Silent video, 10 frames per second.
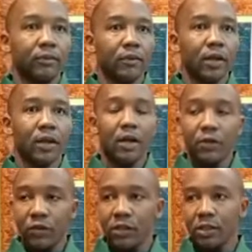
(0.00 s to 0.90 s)
And
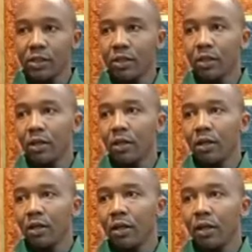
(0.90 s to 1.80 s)
Jesus
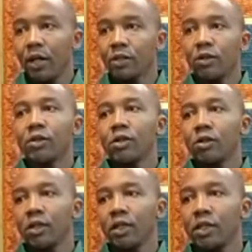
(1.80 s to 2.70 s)
exhorts us
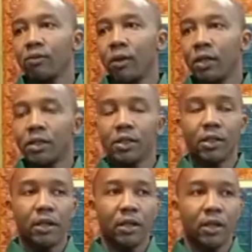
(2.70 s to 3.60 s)
in his words
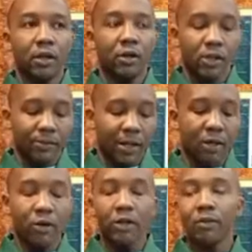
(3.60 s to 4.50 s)
in the Gospel
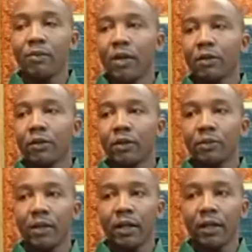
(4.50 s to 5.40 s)
according to Matthew
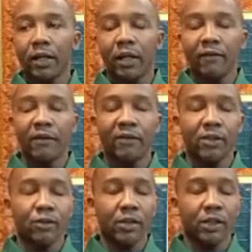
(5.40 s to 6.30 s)
chapter 11, verse
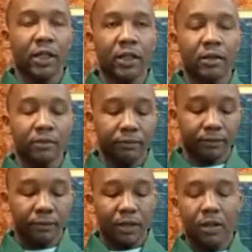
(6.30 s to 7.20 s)
28.
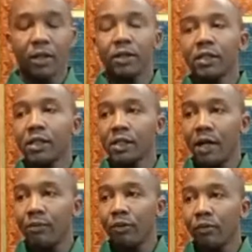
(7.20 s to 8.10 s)
He says,
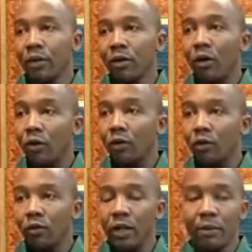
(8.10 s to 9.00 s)
come to me, all you
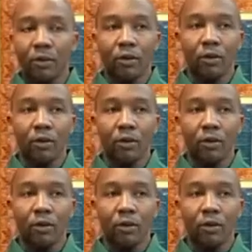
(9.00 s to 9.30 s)
who labor